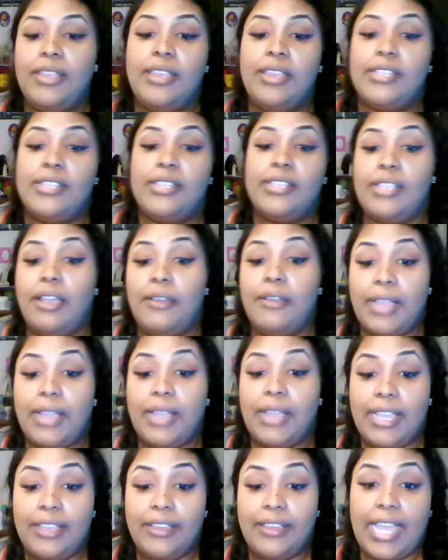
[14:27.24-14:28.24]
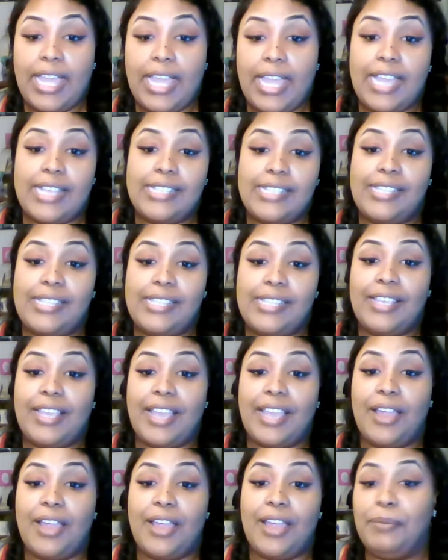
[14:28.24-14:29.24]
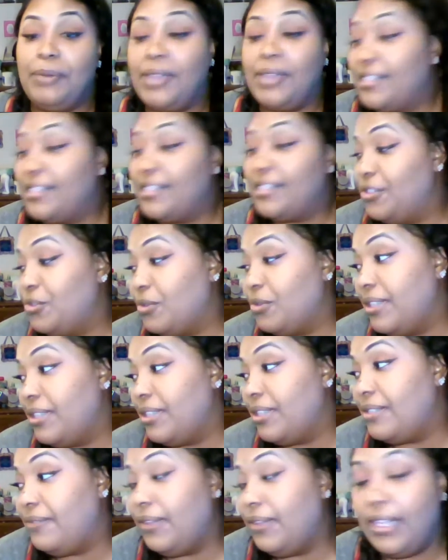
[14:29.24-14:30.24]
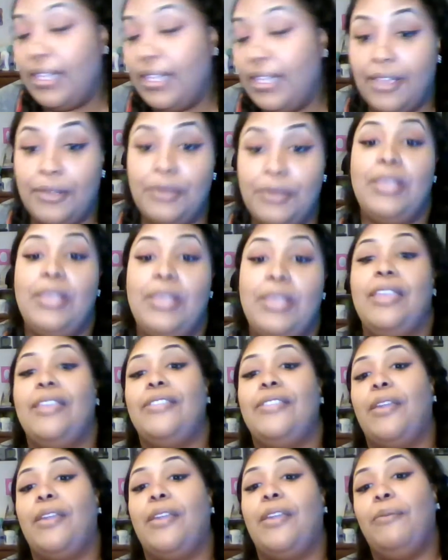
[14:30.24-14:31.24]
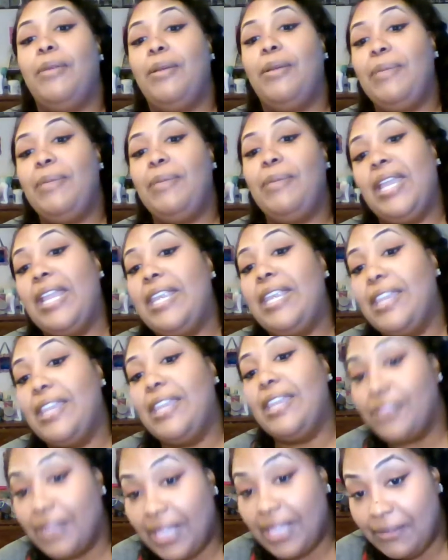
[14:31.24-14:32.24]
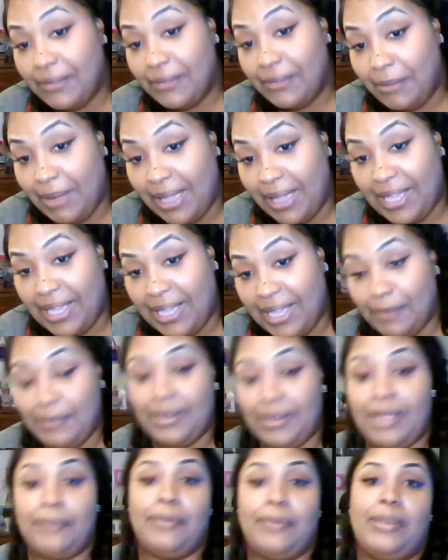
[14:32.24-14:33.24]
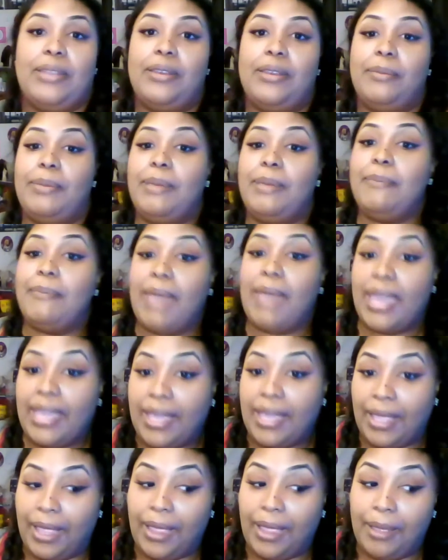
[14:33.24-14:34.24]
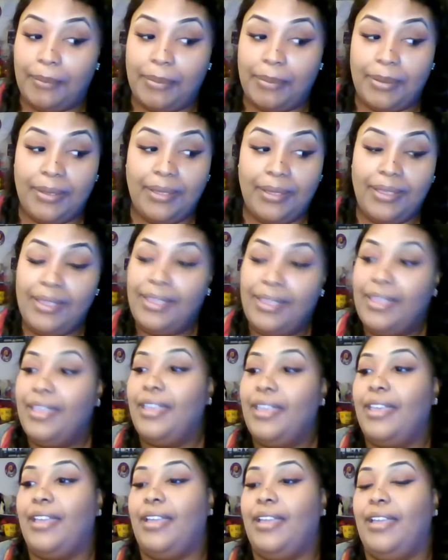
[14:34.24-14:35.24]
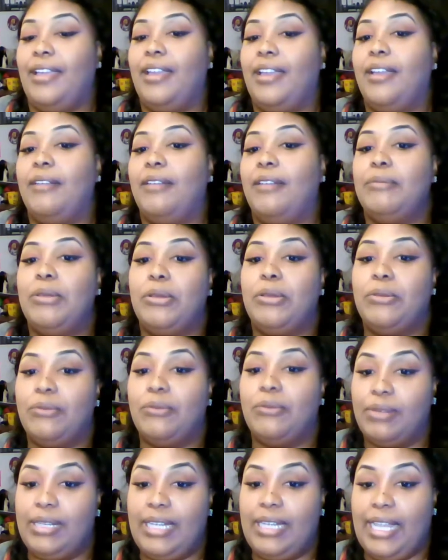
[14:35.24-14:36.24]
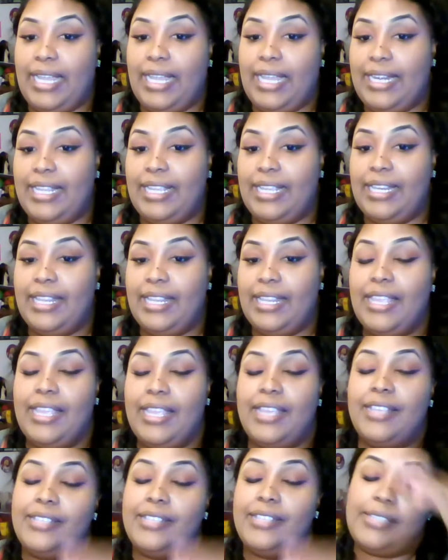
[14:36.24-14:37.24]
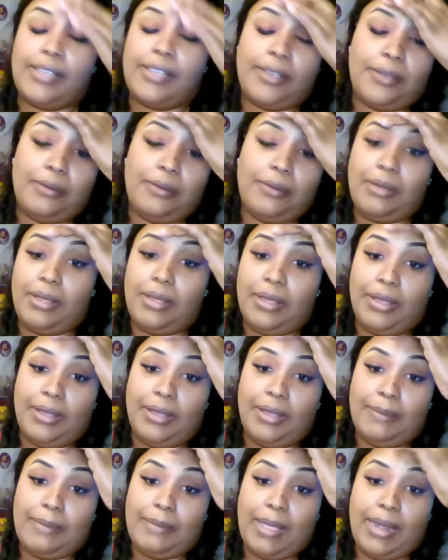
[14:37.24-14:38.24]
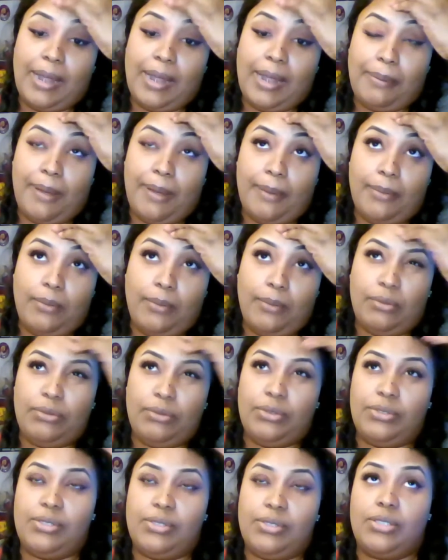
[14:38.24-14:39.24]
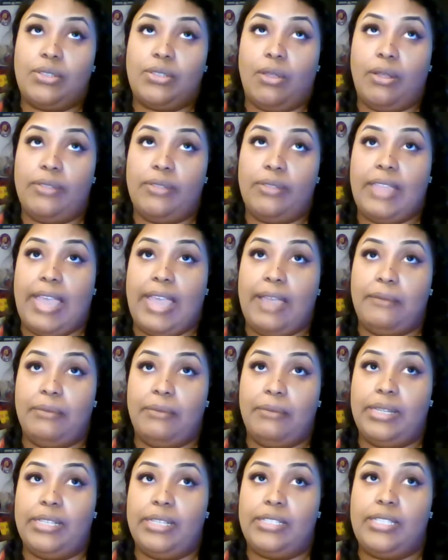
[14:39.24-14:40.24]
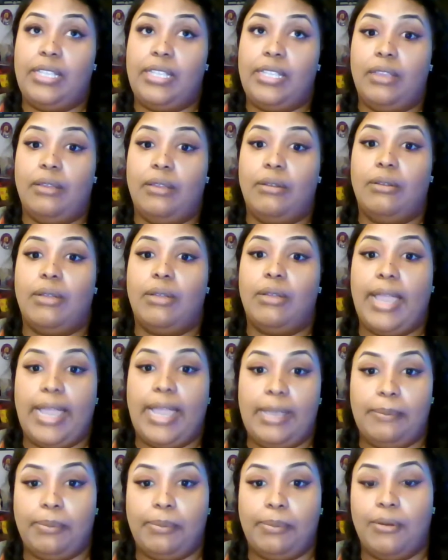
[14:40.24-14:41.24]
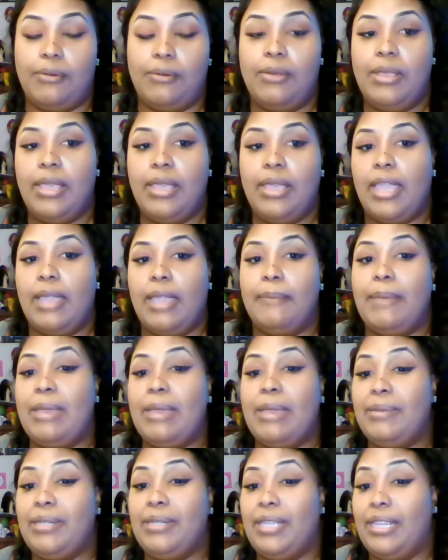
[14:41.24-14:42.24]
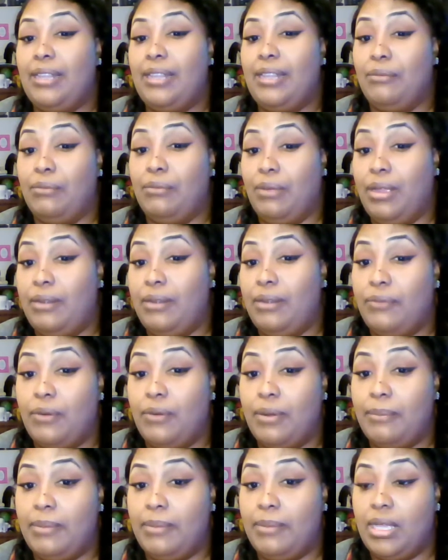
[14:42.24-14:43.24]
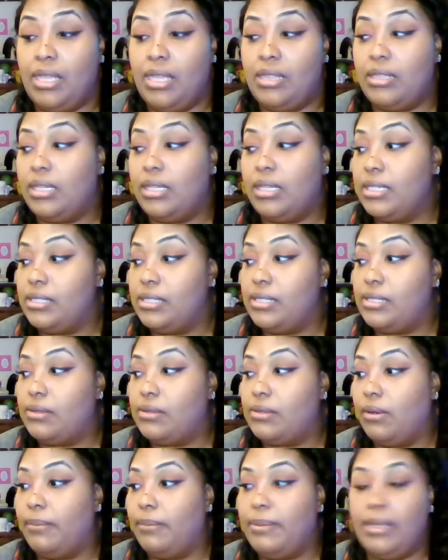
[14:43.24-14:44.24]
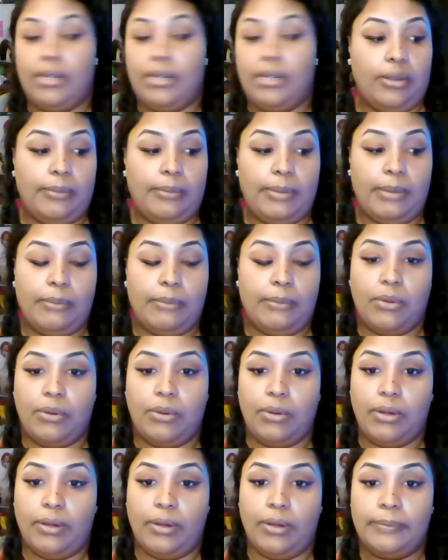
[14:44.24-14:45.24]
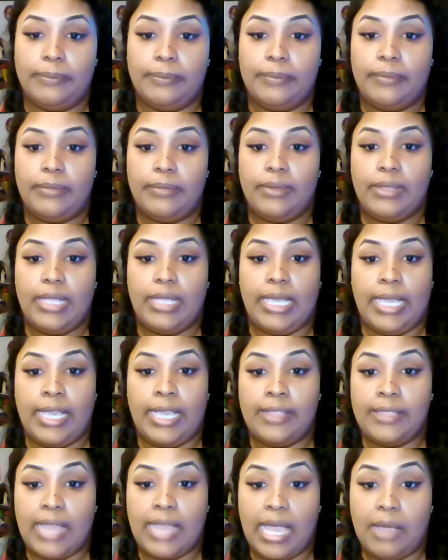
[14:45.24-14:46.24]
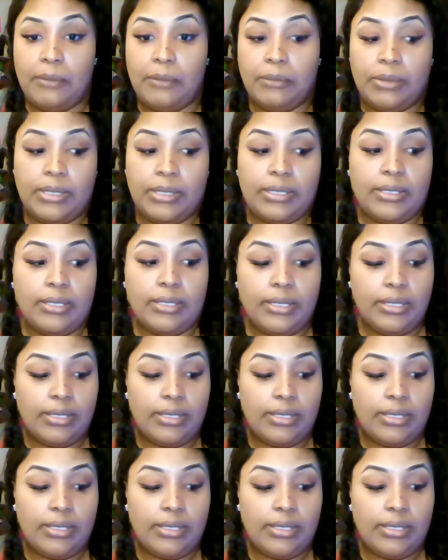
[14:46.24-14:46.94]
So, okay, you guys, I hope you guys enjoyed this video. There will be another giveaway coming up, and it'll be makeup um, related. So, um, and I probably won't start that one until April, and maybe let it run for a month, because it's going to be a little bit more in that one.